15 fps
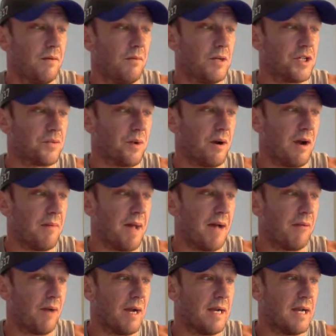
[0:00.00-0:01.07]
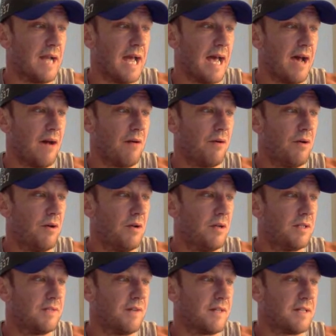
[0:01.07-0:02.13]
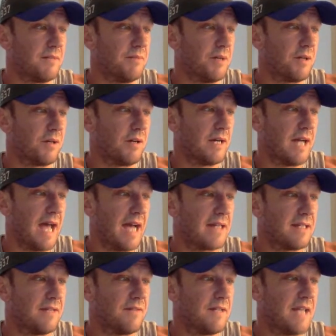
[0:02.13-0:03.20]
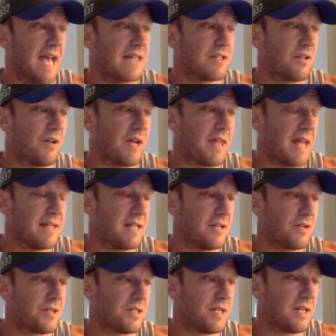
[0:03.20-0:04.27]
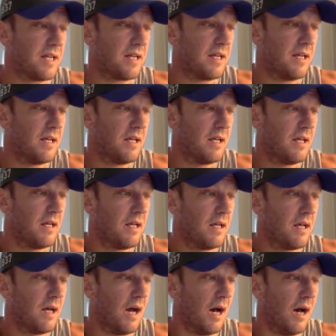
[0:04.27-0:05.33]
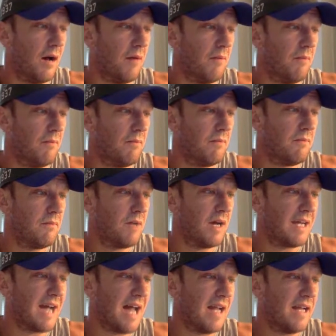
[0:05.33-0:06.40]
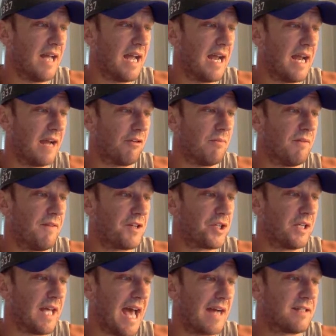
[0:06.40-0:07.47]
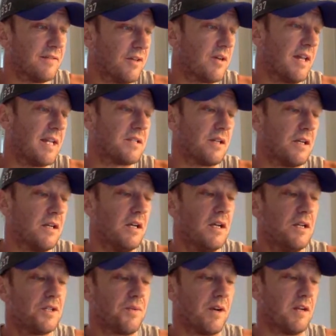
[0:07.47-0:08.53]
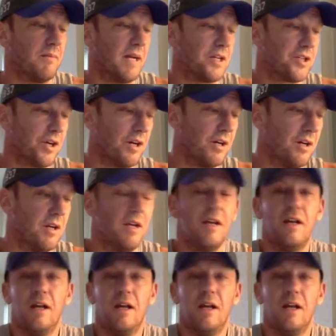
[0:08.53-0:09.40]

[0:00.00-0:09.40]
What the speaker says: which is where I'm at right now. Devontae Booker inactive. Yeah, so okay, that's interesting. Galladay and Ingram officially active. Okay, that's good. Just wanted to make sure.